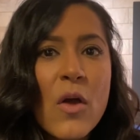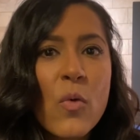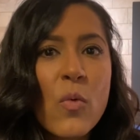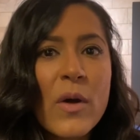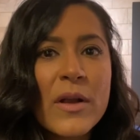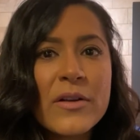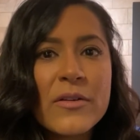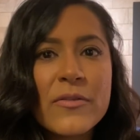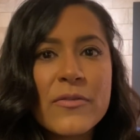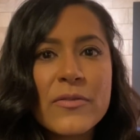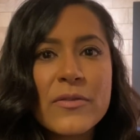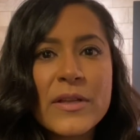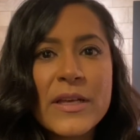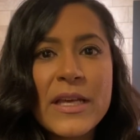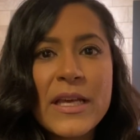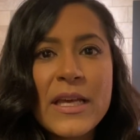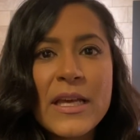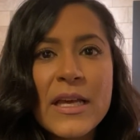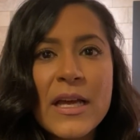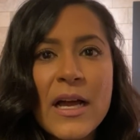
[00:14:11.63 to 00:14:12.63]

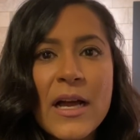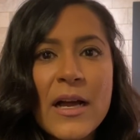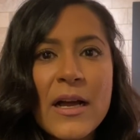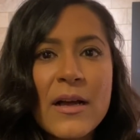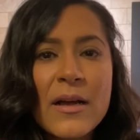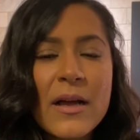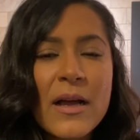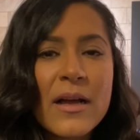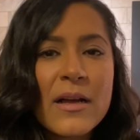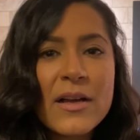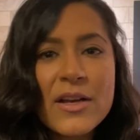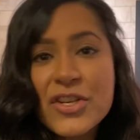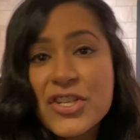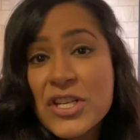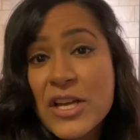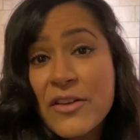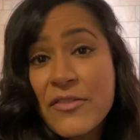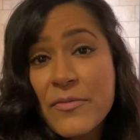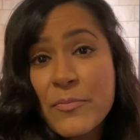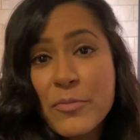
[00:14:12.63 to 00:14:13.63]
wonderfully a
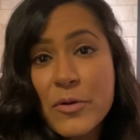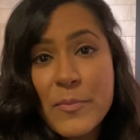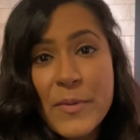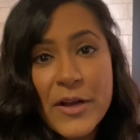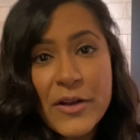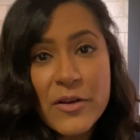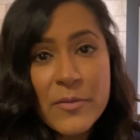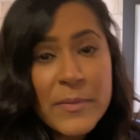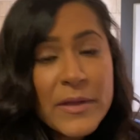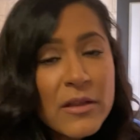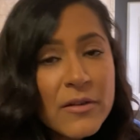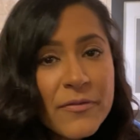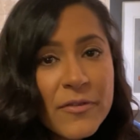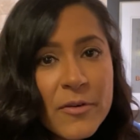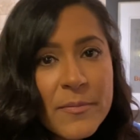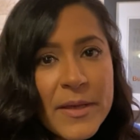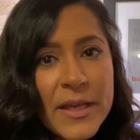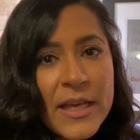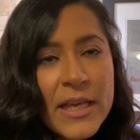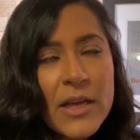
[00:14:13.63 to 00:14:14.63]
chef prepared a meal
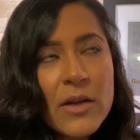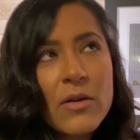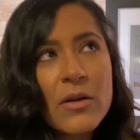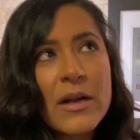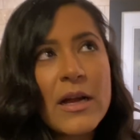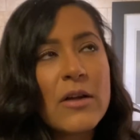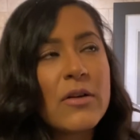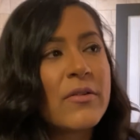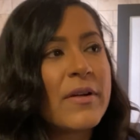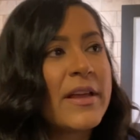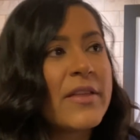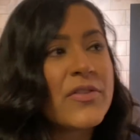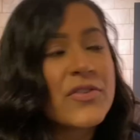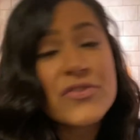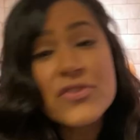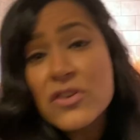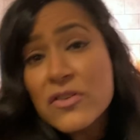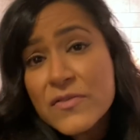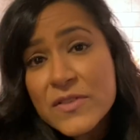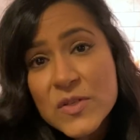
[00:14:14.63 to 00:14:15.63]
for me or how great the
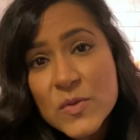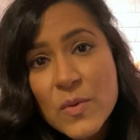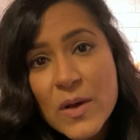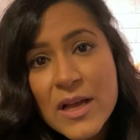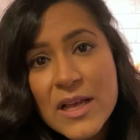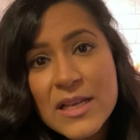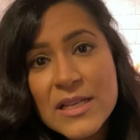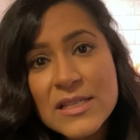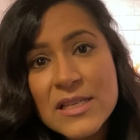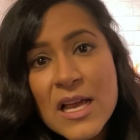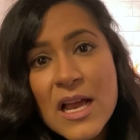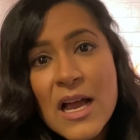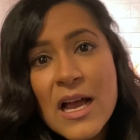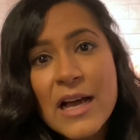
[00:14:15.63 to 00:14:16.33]
service was